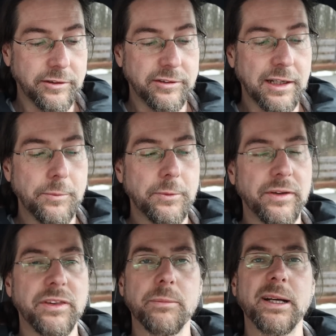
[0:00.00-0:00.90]
And the same
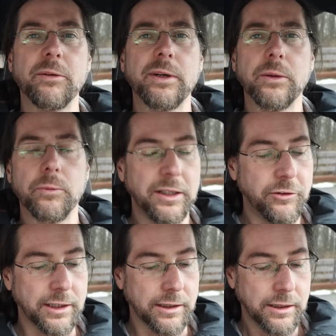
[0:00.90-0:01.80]
with, by the way,
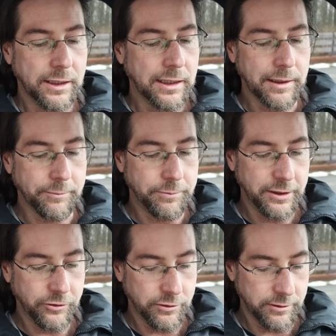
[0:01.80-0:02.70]
region. I'm
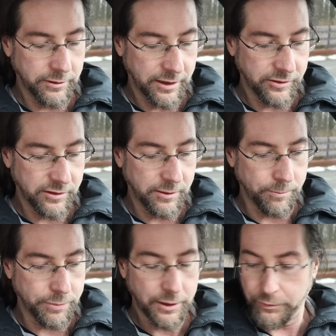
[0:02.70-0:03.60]
pretty sure you can see
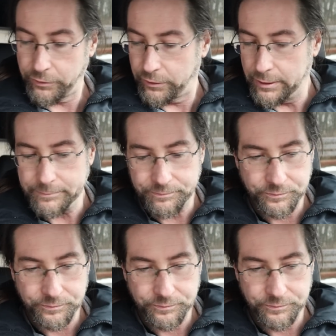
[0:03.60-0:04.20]
both.